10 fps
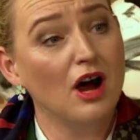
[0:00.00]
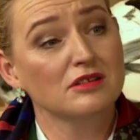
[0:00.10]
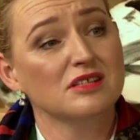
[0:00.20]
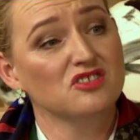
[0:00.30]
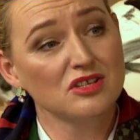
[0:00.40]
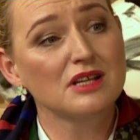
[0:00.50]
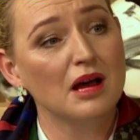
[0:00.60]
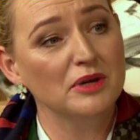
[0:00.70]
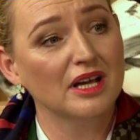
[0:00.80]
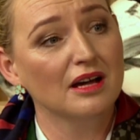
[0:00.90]
for artists
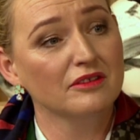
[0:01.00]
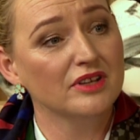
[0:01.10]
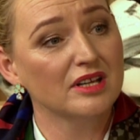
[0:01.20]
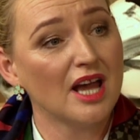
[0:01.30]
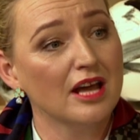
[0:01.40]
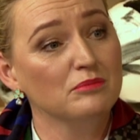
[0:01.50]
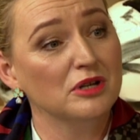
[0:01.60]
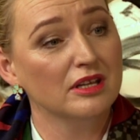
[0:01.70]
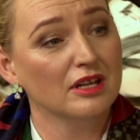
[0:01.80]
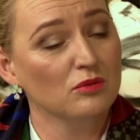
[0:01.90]
just coming out of the
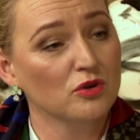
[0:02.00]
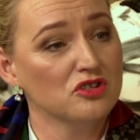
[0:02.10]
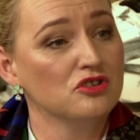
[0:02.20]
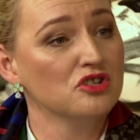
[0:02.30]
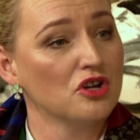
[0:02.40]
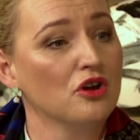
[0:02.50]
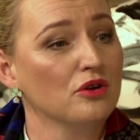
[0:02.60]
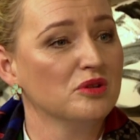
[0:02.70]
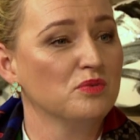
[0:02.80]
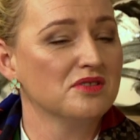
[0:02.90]
academy in yeah. which to
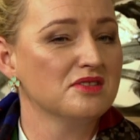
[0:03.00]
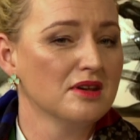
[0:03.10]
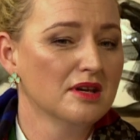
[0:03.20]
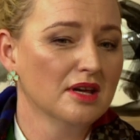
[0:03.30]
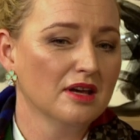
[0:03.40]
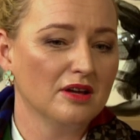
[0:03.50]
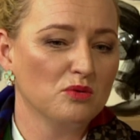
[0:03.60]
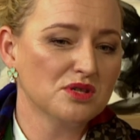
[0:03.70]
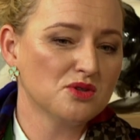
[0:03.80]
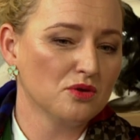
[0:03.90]
show. It was,
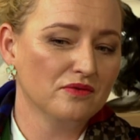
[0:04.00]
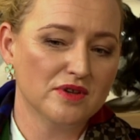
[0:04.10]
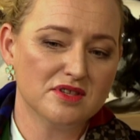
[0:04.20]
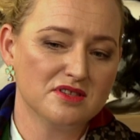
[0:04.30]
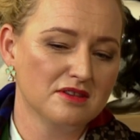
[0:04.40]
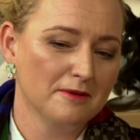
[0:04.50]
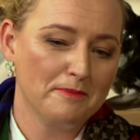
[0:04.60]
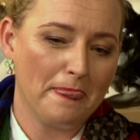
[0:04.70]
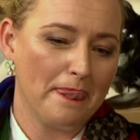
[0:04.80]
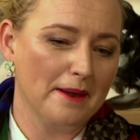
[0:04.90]
it was sort of this
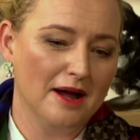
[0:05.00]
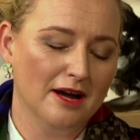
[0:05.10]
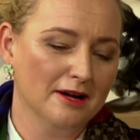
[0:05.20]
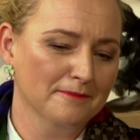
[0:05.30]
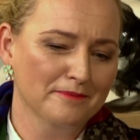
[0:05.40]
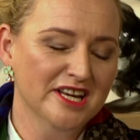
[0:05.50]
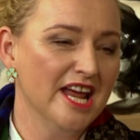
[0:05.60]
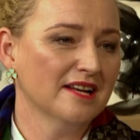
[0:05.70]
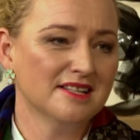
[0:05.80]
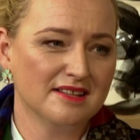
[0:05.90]
um,
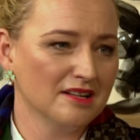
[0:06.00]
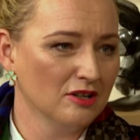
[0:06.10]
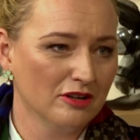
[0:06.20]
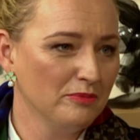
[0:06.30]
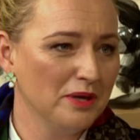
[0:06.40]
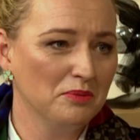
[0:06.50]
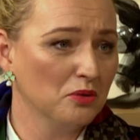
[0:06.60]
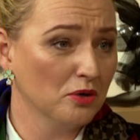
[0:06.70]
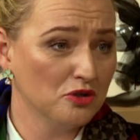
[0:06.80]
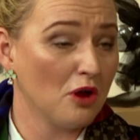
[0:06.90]
net that a lot of
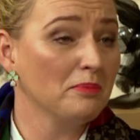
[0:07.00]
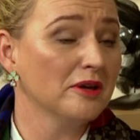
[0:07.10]
people were